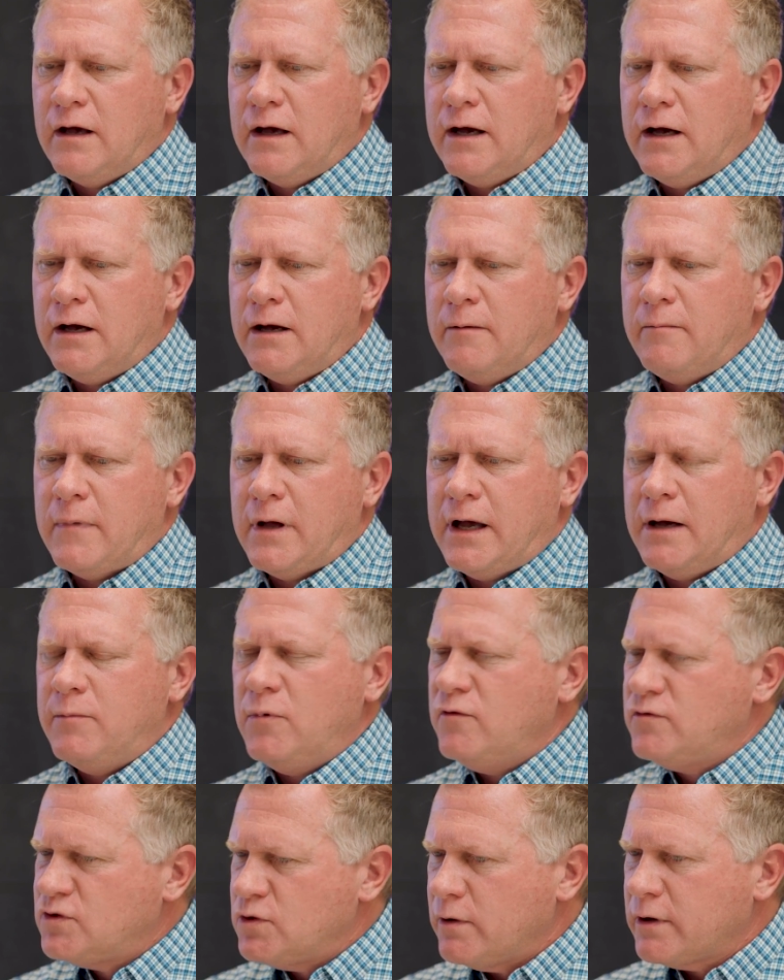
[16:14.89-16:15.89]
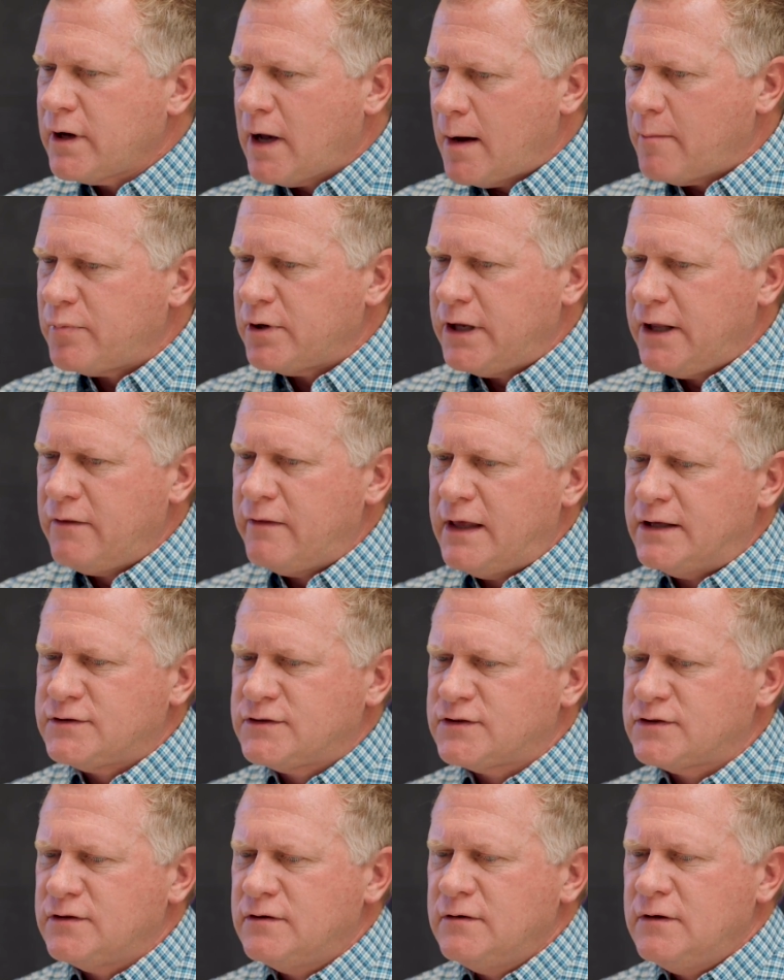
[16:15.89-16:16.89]
I moved to a company
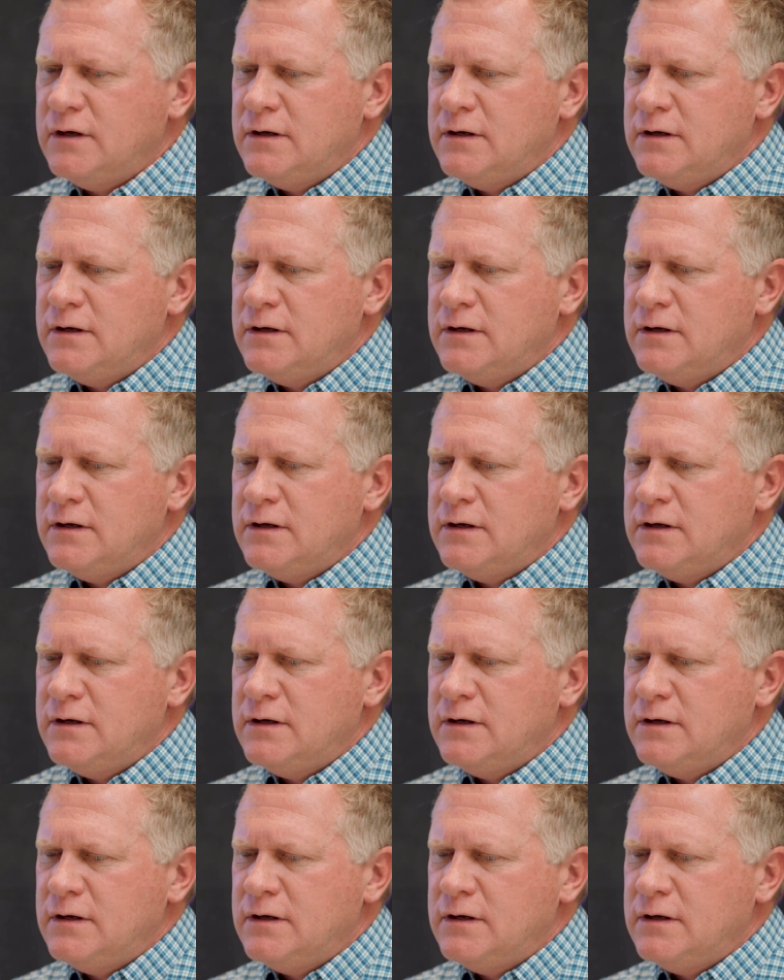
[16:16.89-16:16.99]
that